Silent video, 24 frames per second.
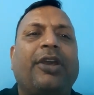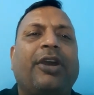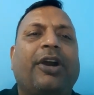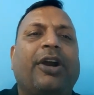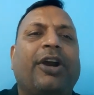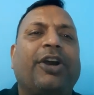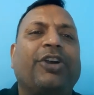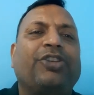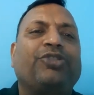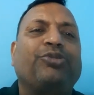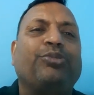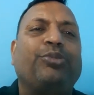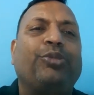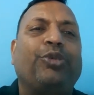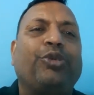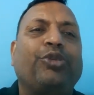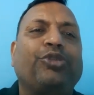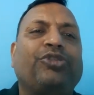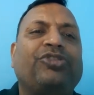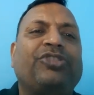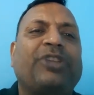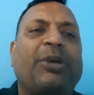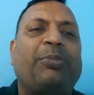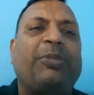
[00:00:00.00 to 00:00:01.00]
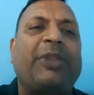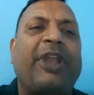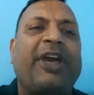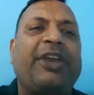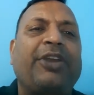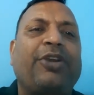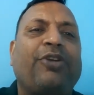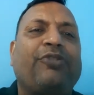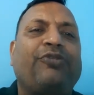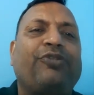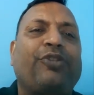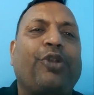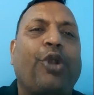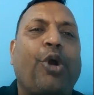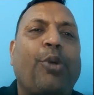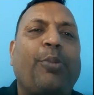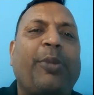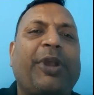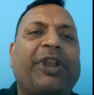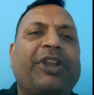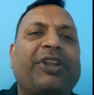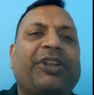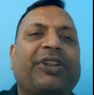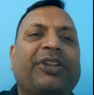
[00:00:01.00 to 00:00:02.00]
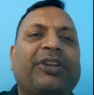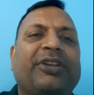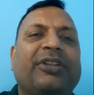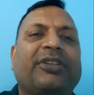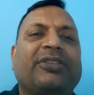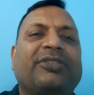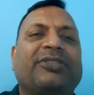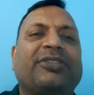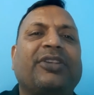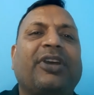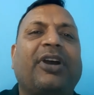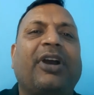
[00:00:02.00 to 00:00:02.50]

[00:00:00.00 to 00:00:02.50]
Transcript: a smooth supply of raw materials